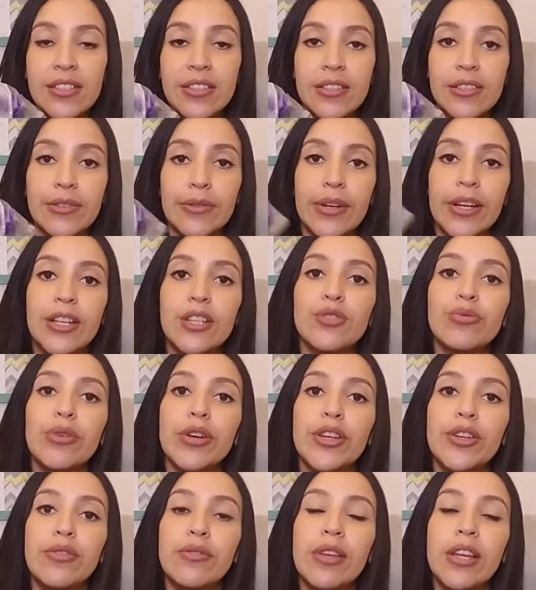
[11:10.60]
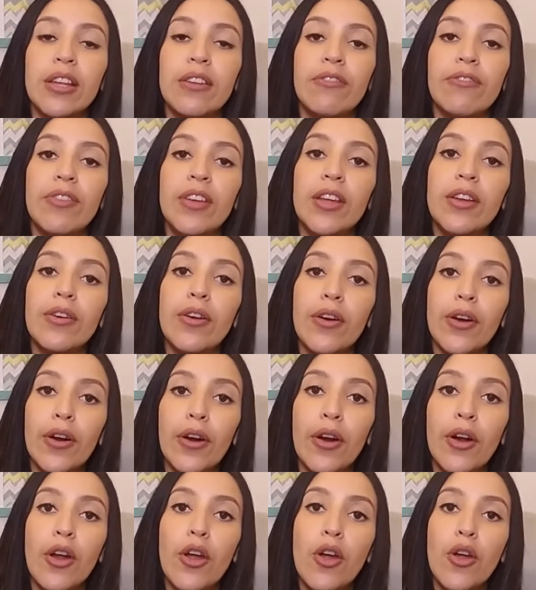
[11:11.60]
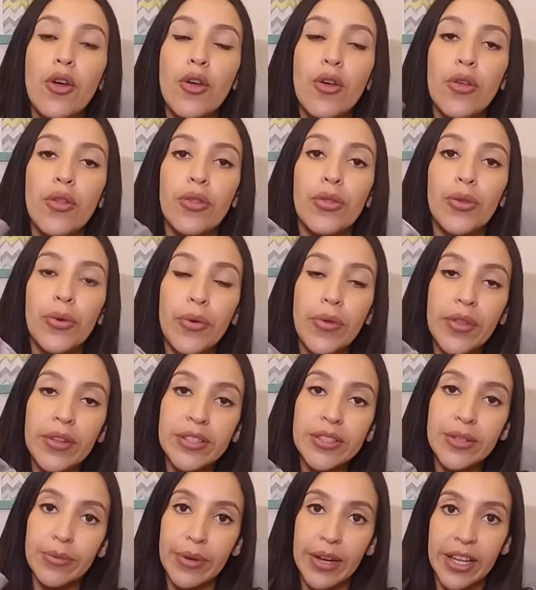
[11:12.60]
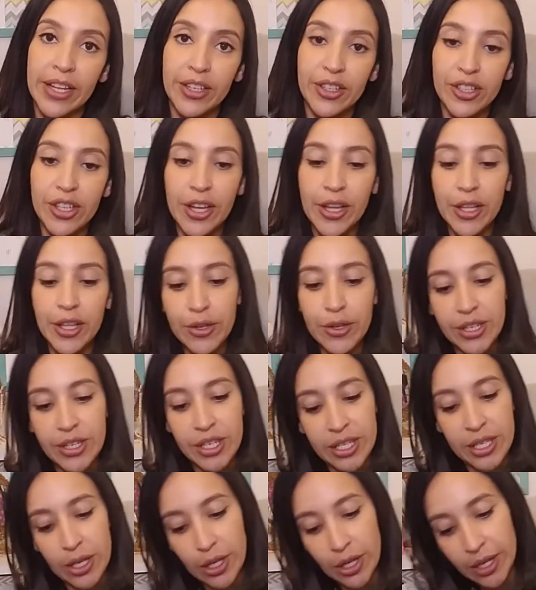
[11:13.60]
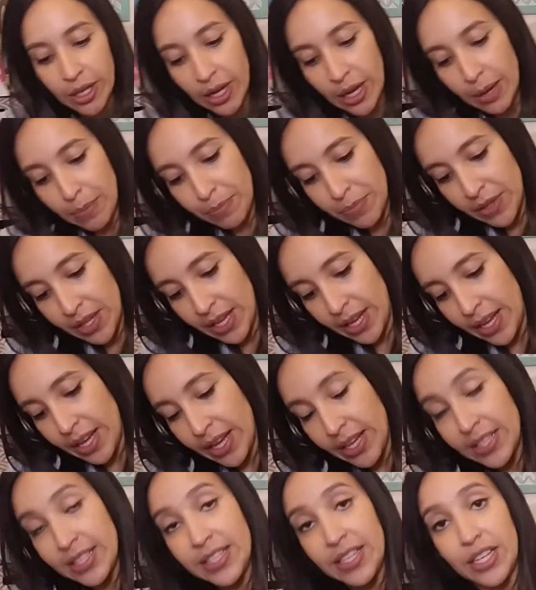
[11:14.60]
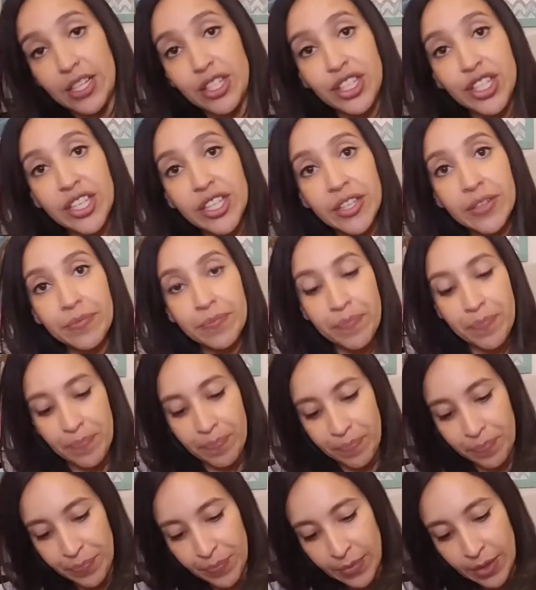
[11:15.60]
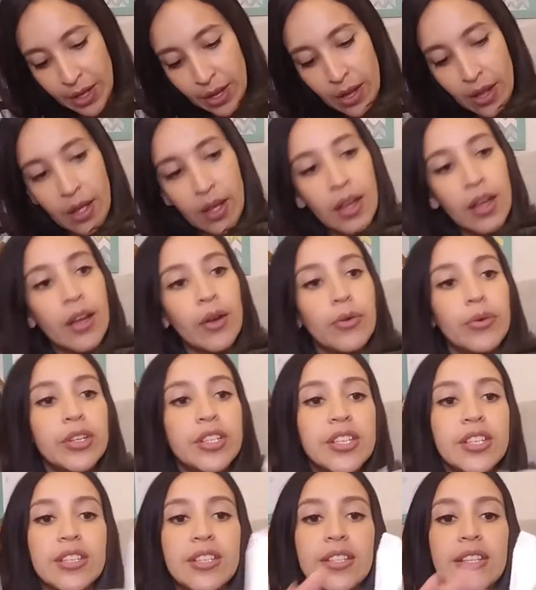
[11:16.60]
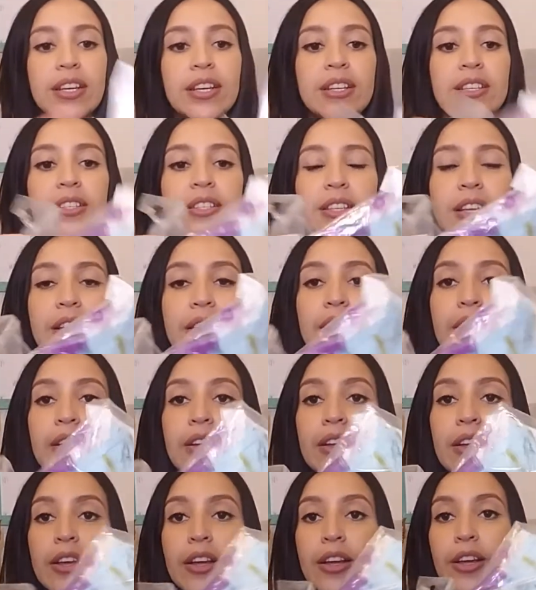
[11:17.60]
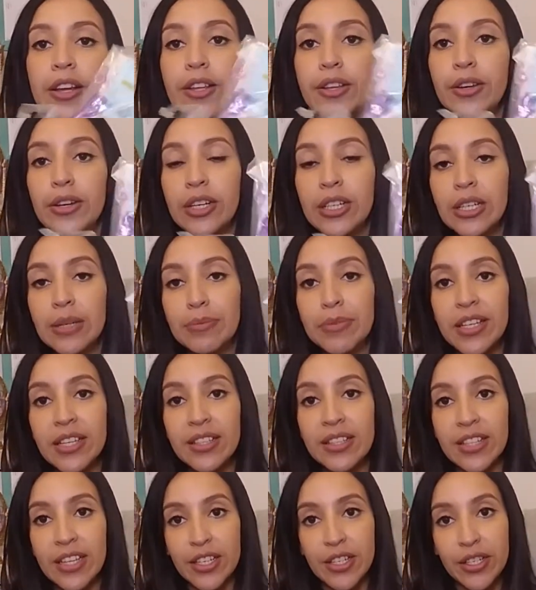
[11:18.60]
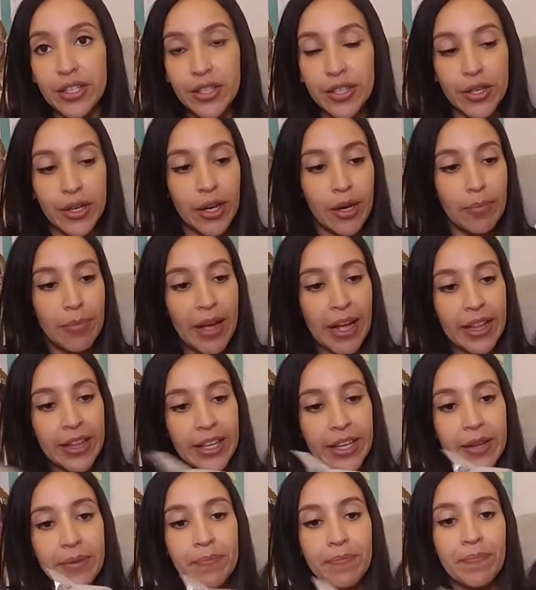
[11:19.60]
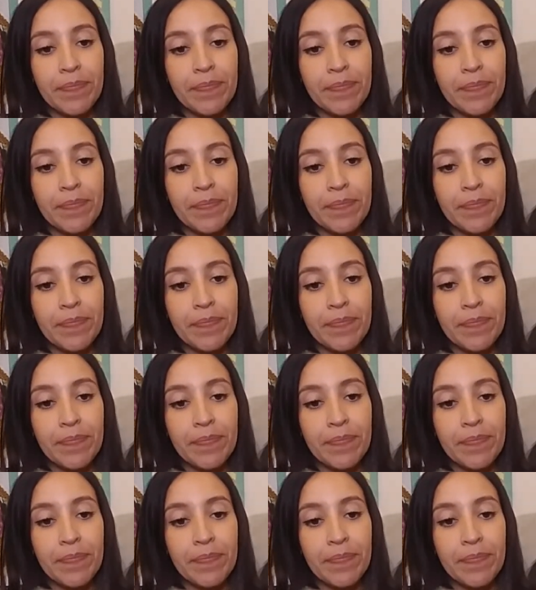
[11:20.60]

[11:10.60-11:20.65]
syringe where you can feed her through the syringe. You just hook up the extension, which is this. You hook up the extension to her belly,